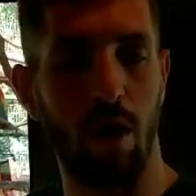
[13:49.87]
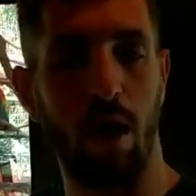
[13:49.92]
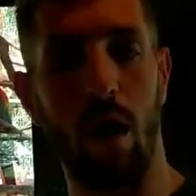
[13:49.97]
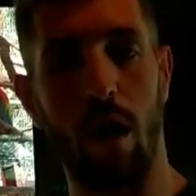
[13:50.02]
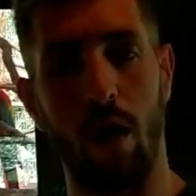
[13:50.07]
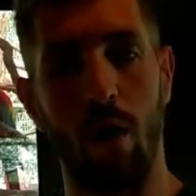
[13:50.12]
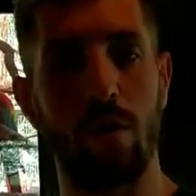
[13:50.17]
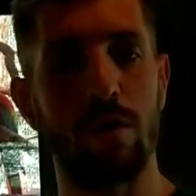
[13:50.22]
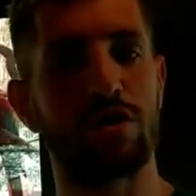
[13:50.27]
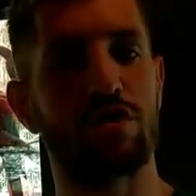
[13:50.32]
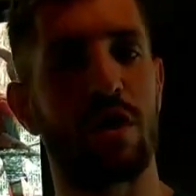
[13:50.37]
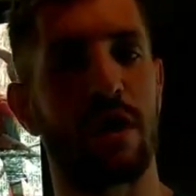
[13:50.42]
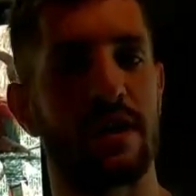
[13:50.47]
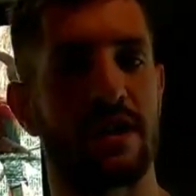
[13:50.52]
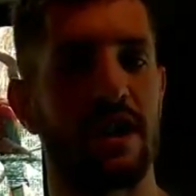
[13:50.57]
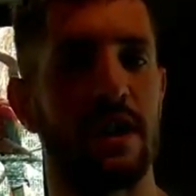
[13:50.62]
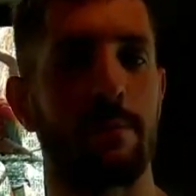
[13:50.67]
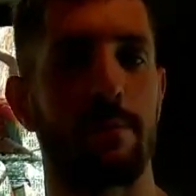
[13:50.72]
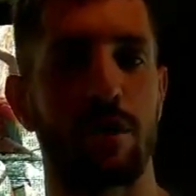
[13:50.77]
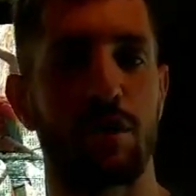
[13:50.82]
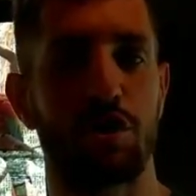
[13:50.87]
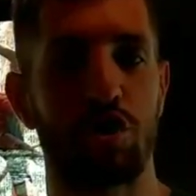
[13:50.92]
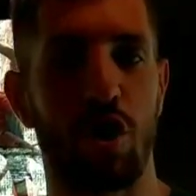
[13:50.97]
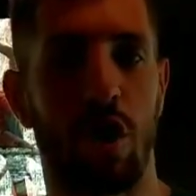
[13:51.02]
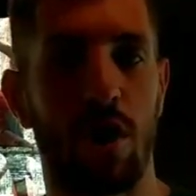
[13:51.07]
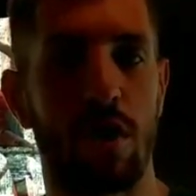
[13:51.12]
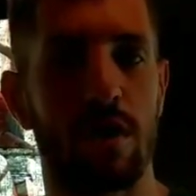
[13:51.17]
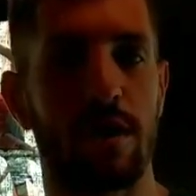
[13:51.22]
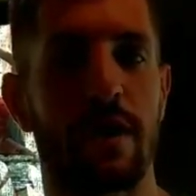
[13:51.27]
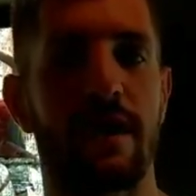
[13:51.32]
always try to keep a
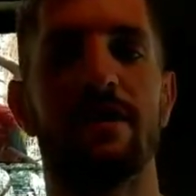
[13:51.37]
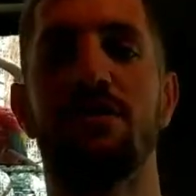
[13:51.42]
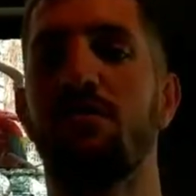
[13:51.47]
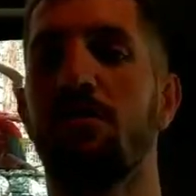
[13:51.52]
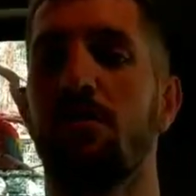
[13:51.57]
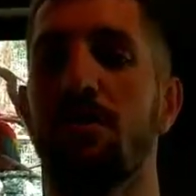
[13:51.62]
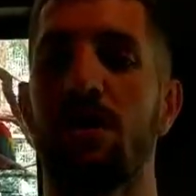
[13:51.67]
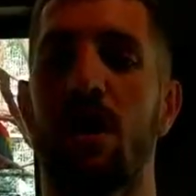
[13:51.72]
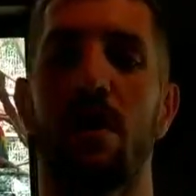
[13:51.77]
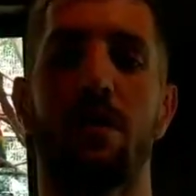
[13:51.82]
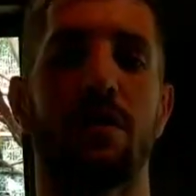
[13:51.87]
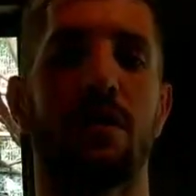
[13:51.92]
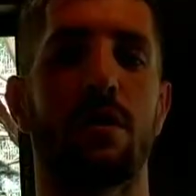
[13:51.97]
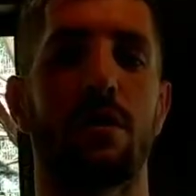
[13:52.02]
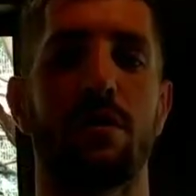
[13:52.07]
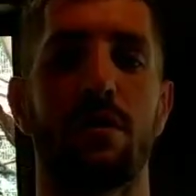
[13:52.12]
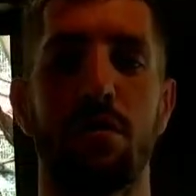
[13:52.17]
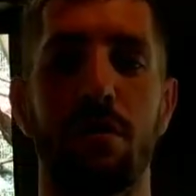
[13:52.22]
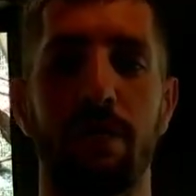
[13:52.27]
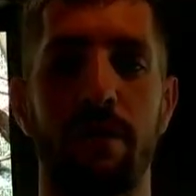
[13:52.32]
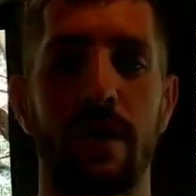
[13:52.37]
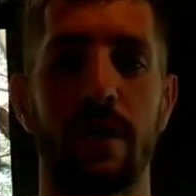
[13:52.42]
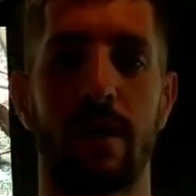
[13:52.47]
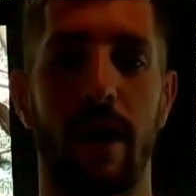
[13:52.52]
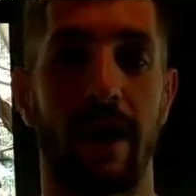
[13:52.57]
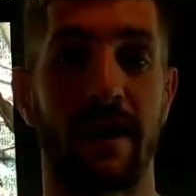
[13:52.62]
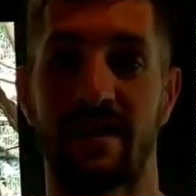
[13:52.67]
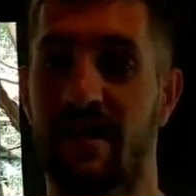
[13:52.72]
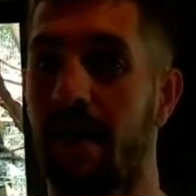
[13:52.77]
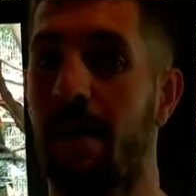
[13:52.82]
chart and switch out your UV
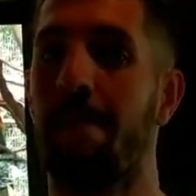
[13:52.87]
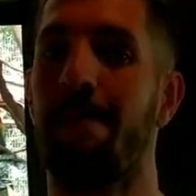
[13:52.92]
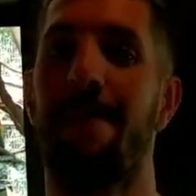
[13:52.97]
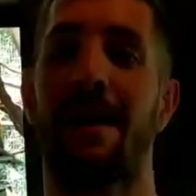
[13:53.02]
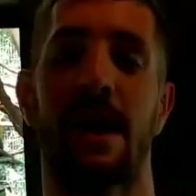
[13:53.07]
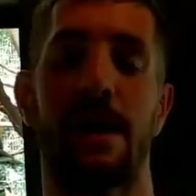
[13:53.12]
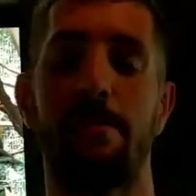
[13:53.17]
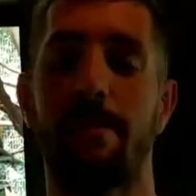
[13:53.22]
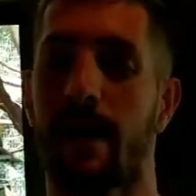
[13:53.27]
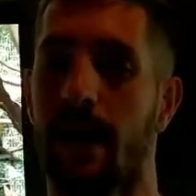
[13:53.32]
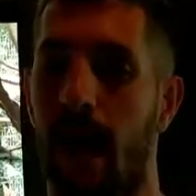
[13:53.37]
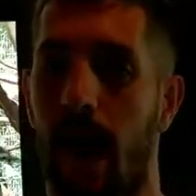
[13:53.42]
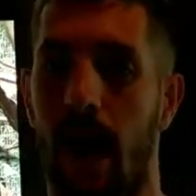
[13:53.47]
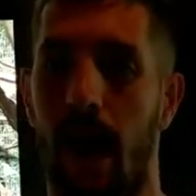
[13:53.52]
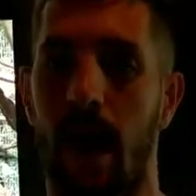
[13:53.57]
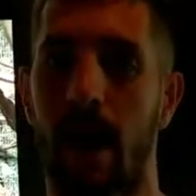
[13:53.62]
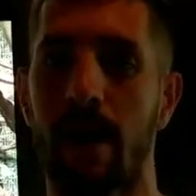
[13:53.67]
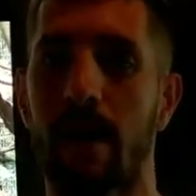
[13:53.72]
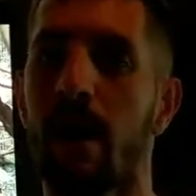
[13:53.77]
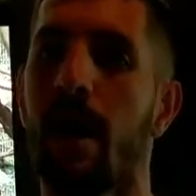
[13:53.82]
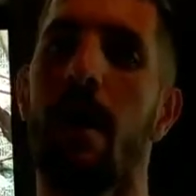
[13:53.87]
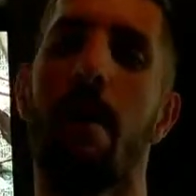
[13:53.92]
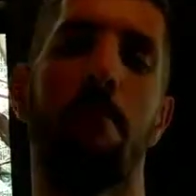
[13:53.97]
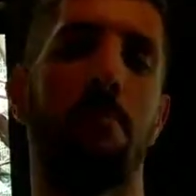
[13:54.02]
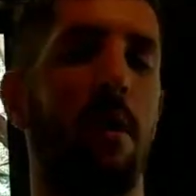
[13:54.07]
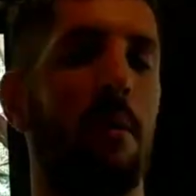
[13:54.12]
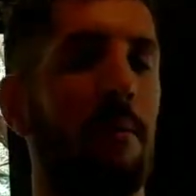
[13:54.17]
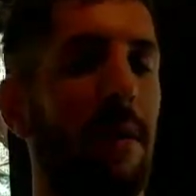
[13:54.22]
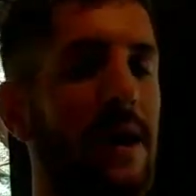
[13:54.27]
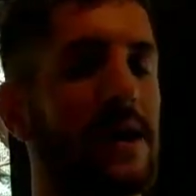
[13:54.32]
lights. It may be on,
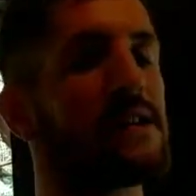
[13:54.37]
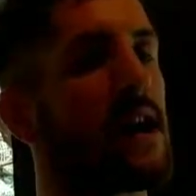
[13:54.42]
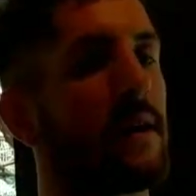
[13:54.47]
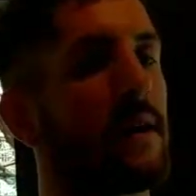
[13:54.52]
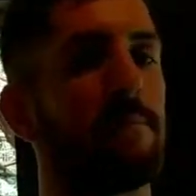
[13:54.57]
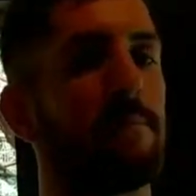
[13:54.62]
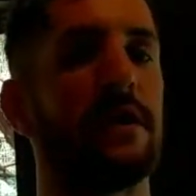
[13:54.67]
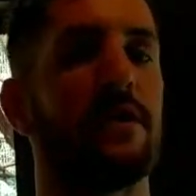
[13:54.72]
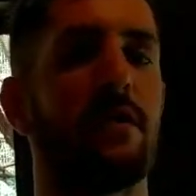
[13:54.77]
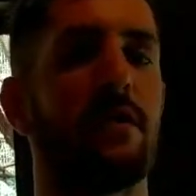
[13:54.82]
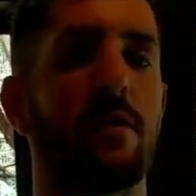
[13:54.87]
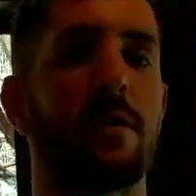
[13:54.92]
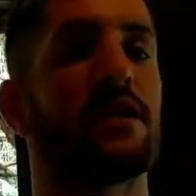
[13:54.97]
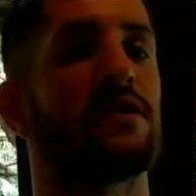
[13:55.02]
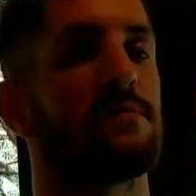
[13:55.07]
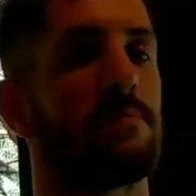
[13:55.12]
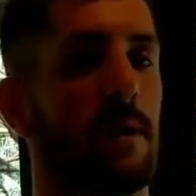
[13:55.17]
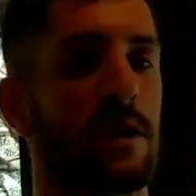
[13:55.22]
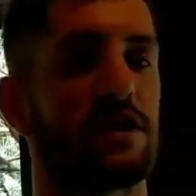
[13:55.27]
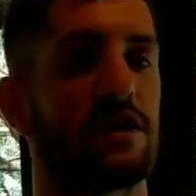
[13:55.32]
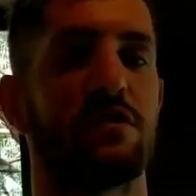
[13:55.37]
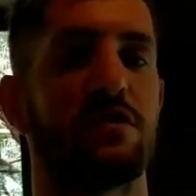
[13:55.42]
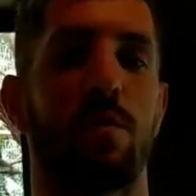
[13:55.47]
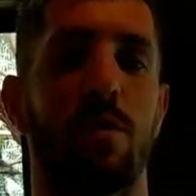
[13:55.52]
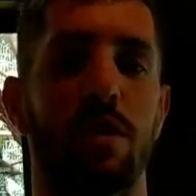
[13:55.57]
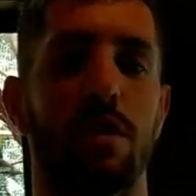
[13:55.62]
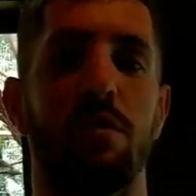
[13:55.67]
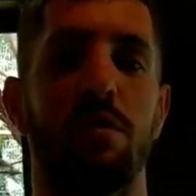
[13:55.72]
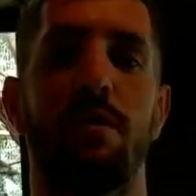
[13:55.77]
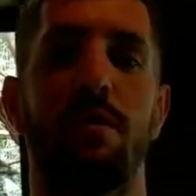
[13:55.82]
but might not be doing as much as
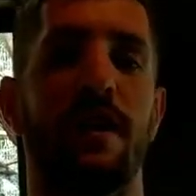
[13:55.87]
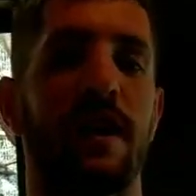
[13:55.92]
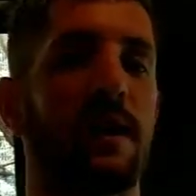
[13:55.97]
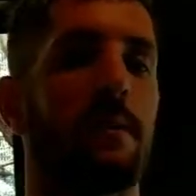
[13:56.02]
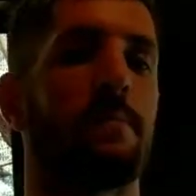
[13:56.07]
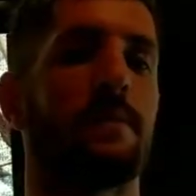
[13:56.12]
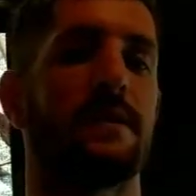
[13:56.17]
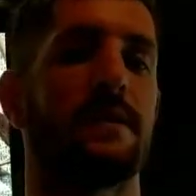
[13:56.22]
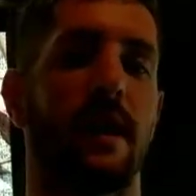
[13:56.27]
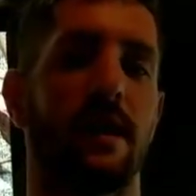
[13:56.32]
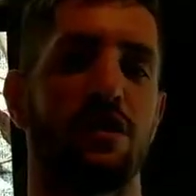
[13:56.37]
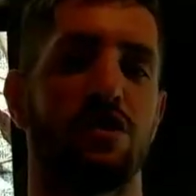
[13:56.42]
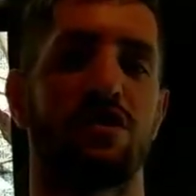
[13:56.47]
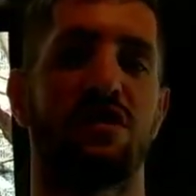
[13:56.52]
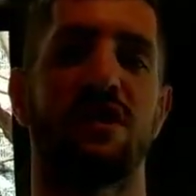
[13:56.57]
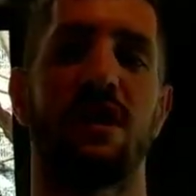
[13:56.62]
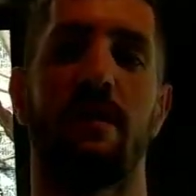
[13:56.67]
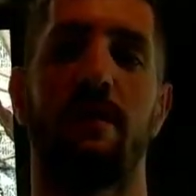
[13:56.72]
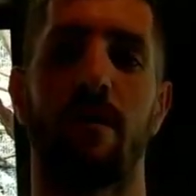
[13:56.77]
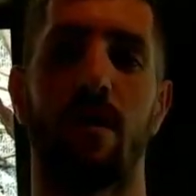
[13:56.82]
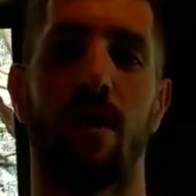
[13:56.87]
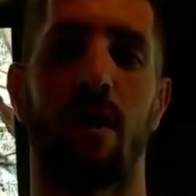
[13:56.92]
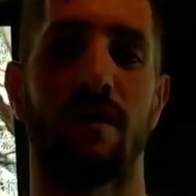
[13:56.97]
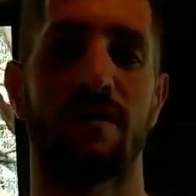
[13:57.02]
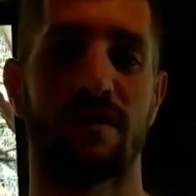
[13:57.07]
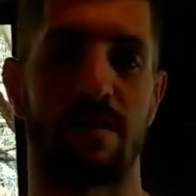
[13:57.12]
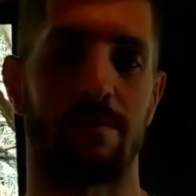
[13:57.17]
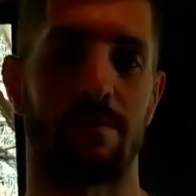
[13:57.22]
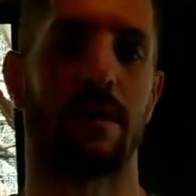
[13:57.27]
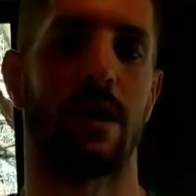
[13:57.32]
what you think besides just giving
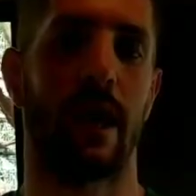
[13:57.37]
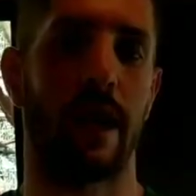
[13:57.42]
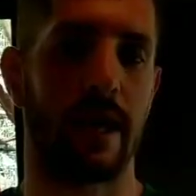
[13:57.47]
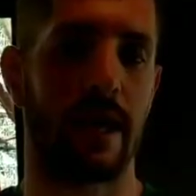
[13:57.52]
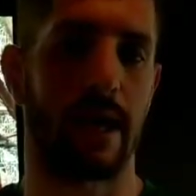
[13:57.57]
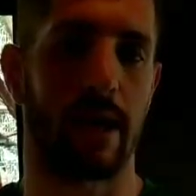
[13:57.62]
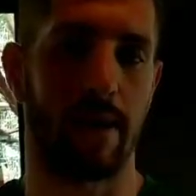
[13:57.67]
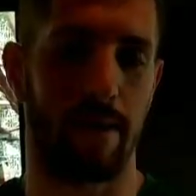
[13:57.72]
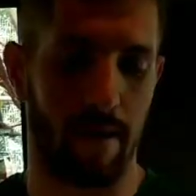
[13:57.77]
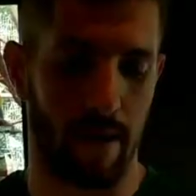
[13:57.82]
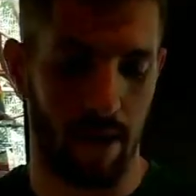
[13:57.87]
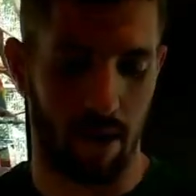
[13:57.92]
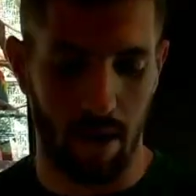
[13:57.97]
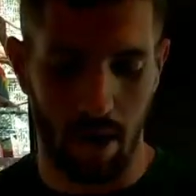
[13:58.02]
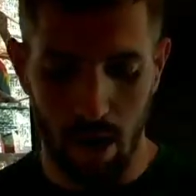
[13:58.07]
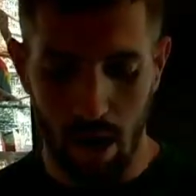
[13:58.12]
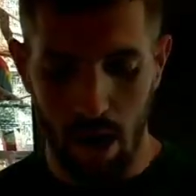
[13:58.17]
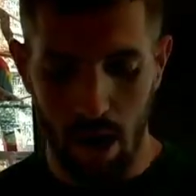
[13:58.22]
off some lighting in there.